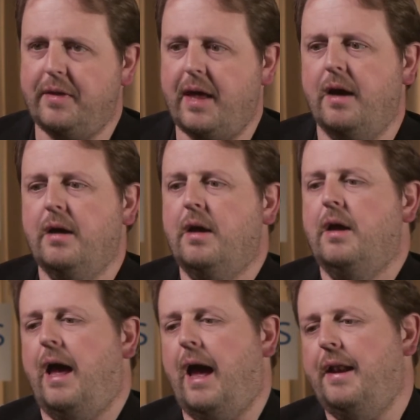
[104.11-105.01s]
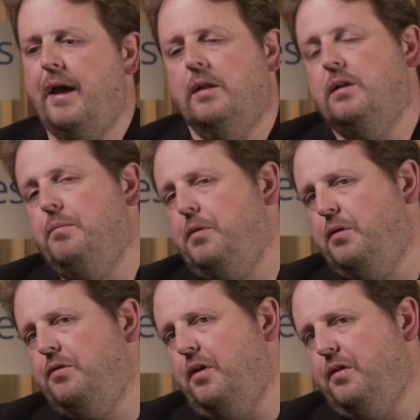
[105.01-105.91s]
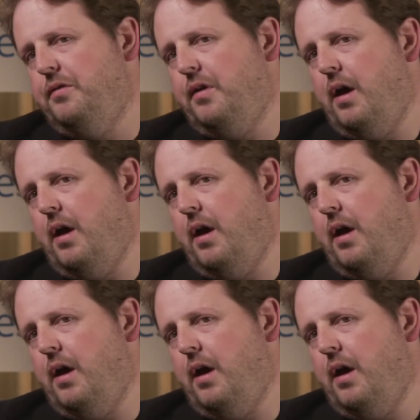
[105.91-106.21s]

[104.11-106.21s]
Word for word: They are handheld computers,